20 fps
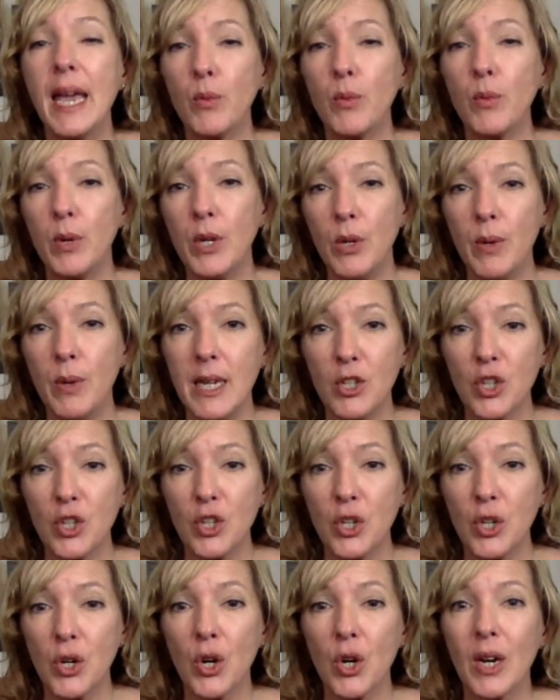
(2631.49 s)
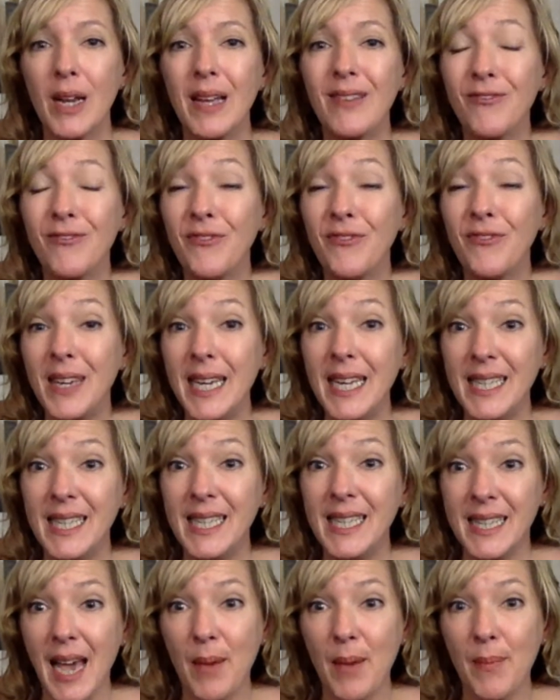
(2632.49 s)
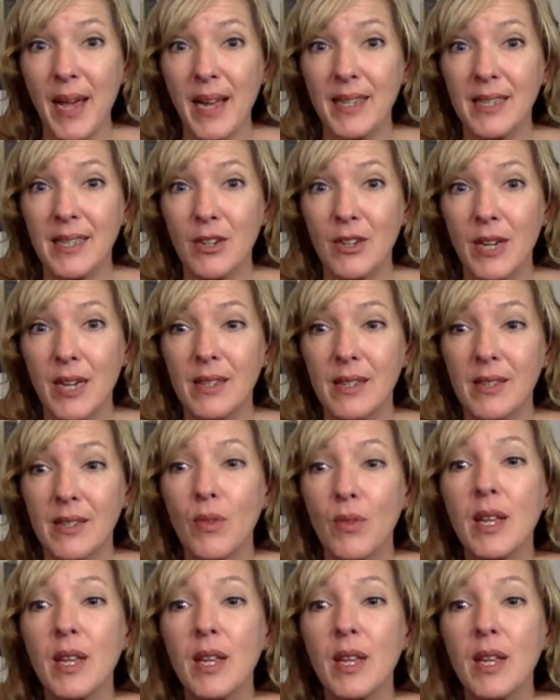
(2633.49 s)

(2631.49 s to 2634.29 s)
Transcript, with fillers: And when you eat sugar, it feeds that bacteria.